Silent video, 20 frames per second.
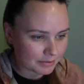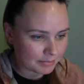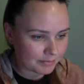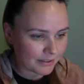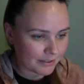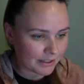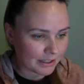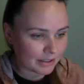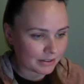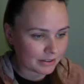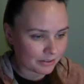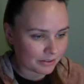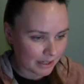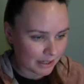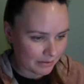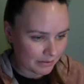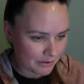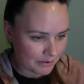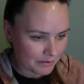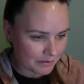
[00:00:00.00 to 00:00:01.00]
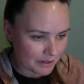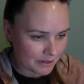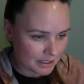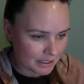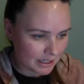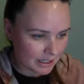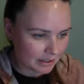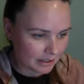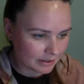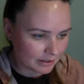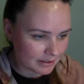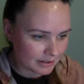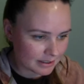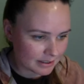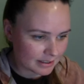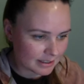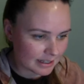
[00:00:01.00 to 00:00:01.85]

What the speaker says: feeling grief over the diagnosis.